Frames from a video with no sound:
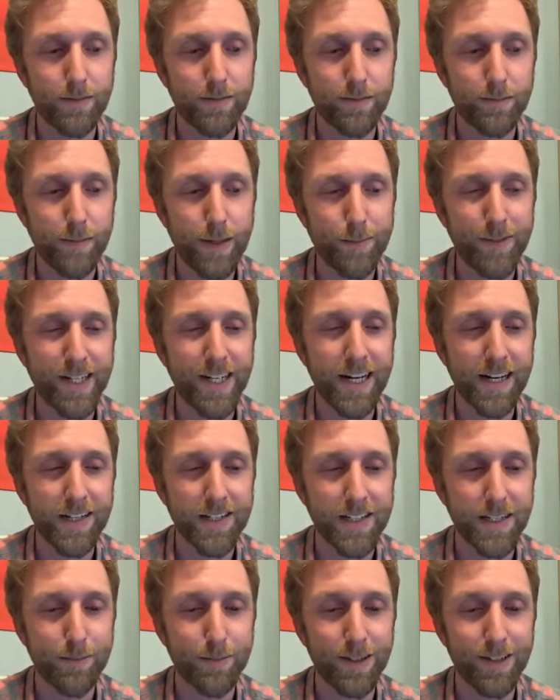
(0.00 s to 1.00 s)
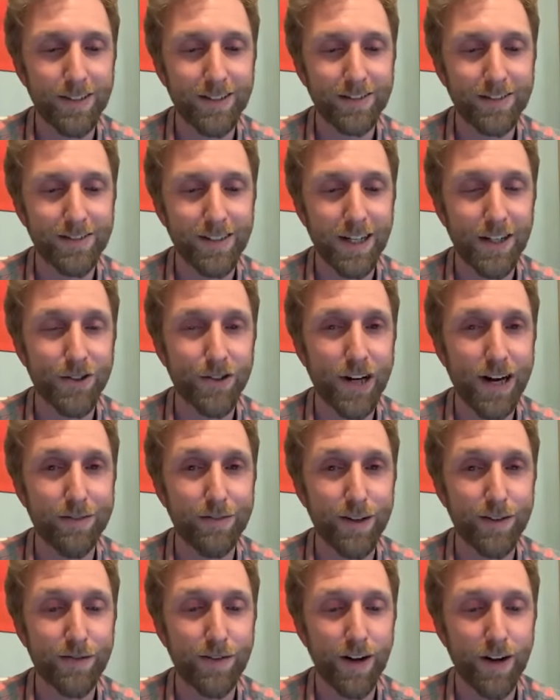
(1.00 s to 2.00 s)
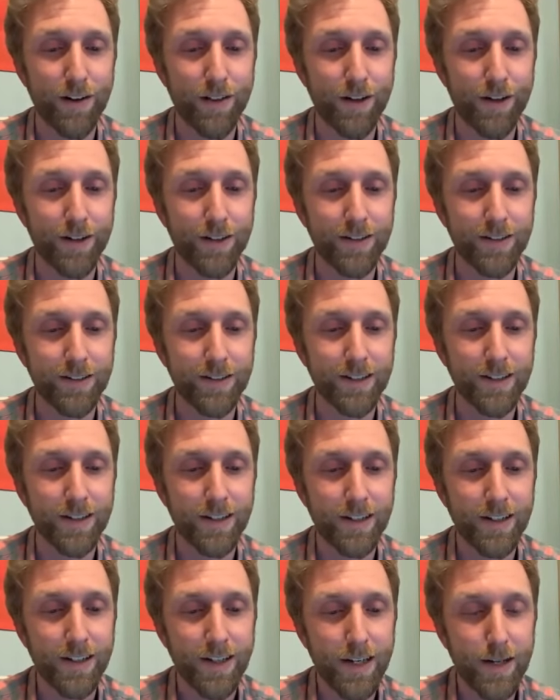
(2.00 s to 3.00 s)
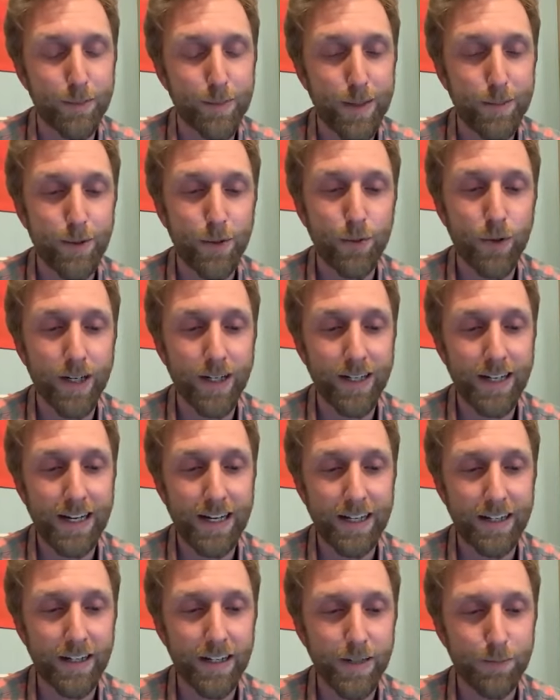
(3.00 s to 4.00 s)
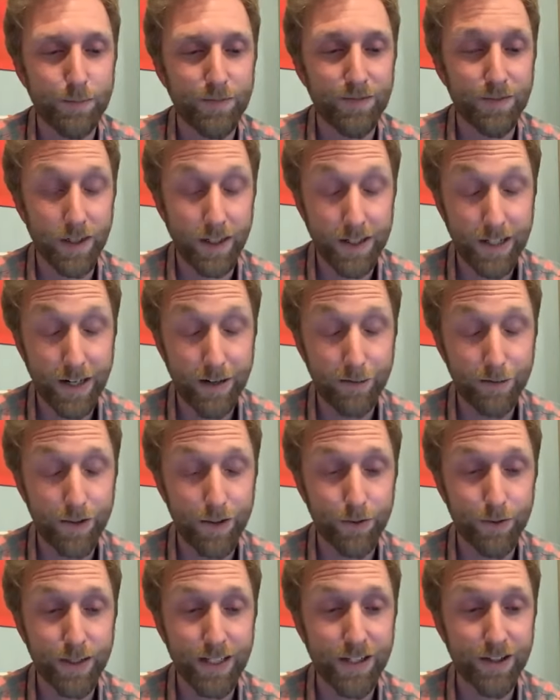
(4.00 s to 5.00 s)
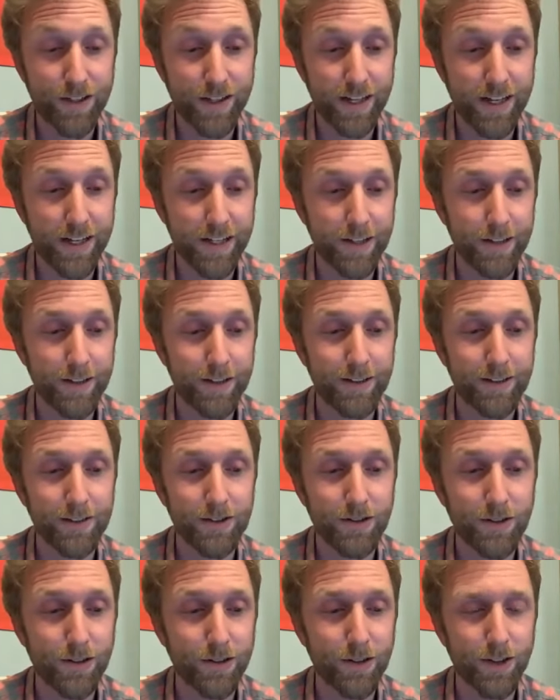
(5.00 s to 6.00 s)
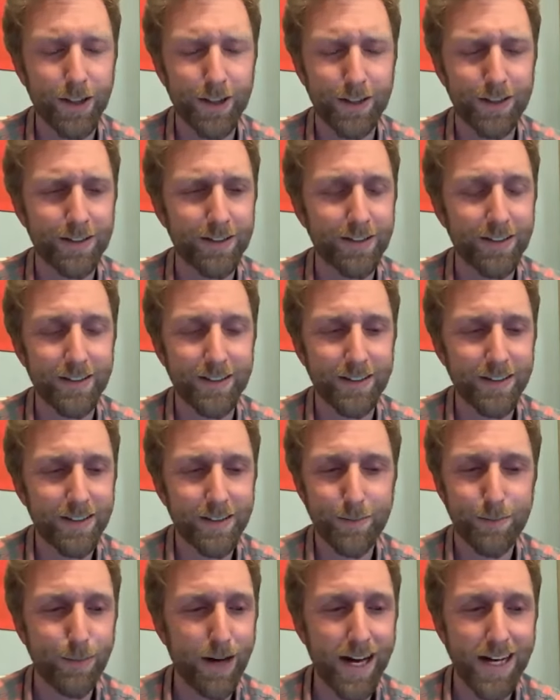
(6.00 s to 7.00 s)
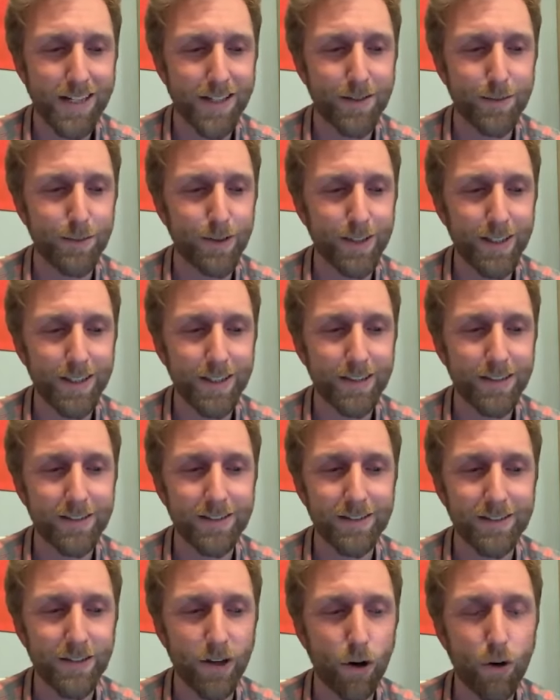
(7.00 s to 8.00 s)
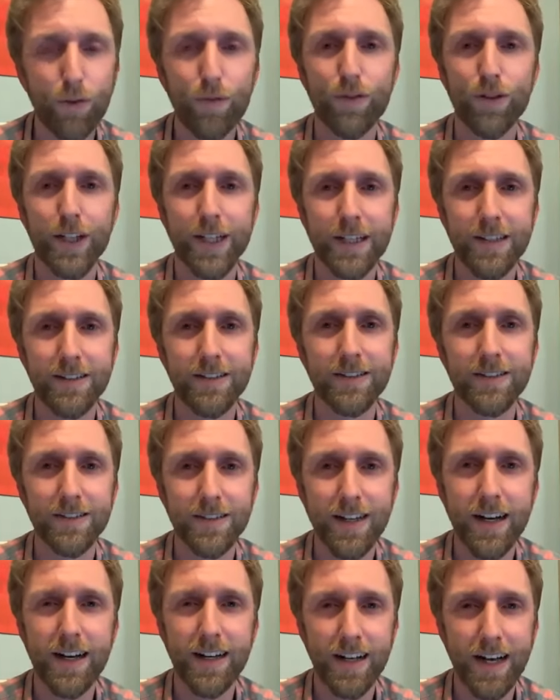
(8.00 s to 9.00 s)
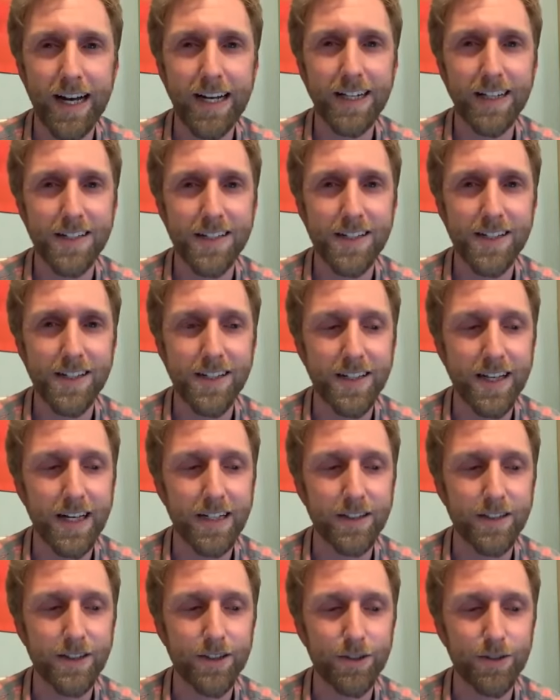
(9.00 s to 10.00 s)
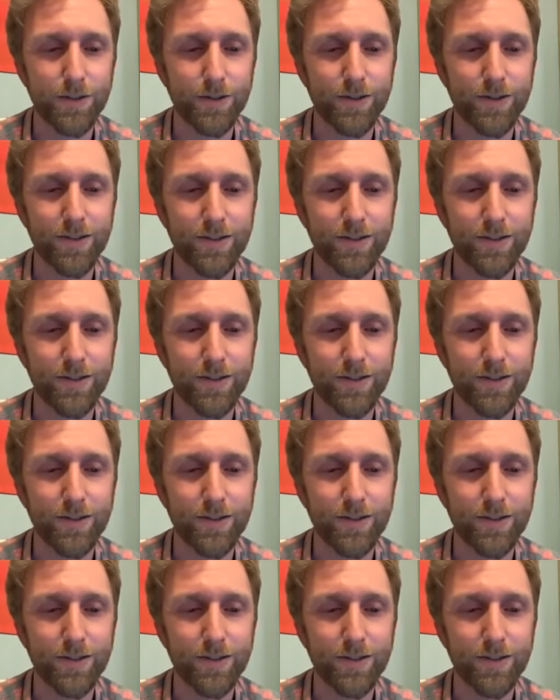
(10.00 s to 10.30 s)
Maybe next summer I'll drive it farther. Maybe one day enough to reach the hill, or, impossibly, over it. I can see that too.